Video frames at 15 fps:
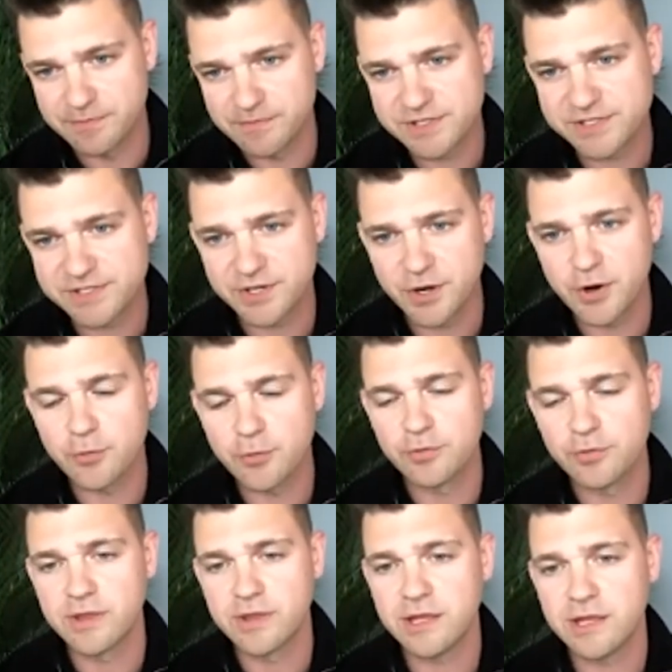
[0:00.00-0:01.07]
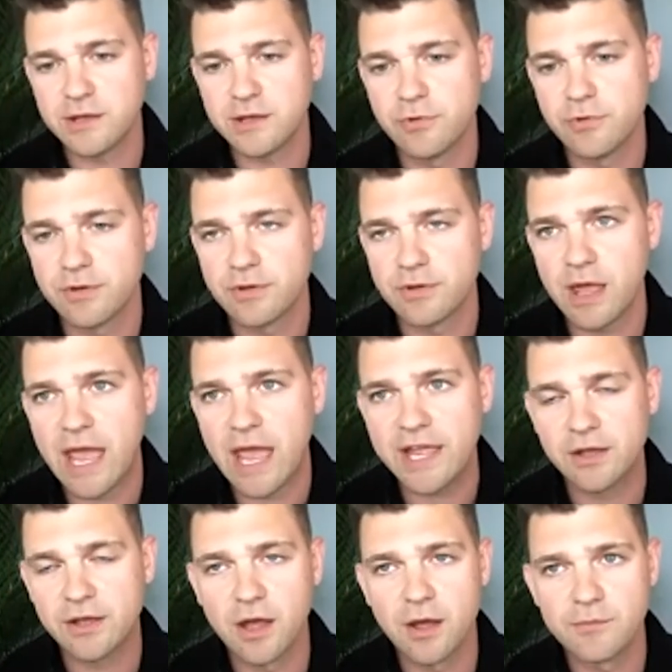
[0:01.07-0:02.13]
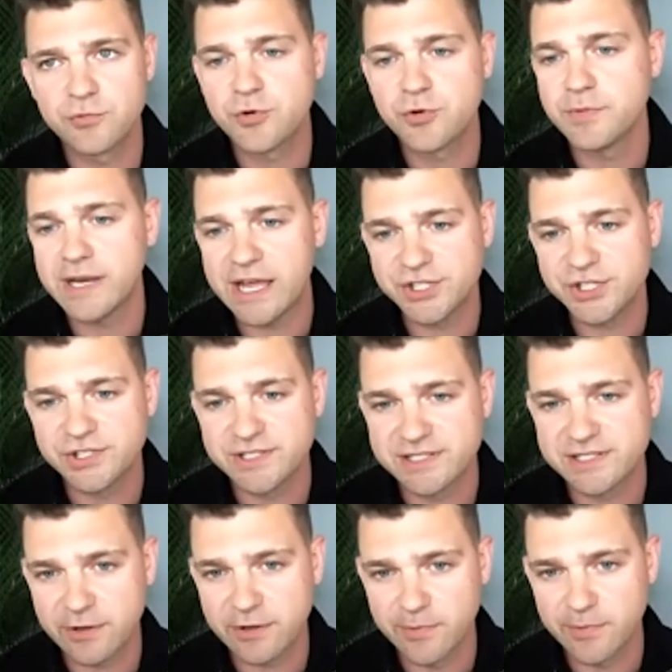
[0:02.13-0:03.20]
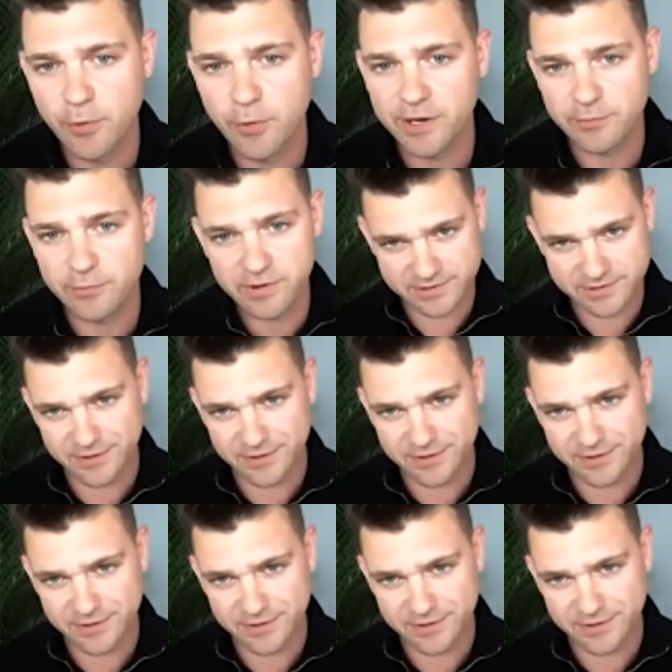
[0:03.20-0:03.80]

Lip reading: So the recruitment agencies that we've been working with,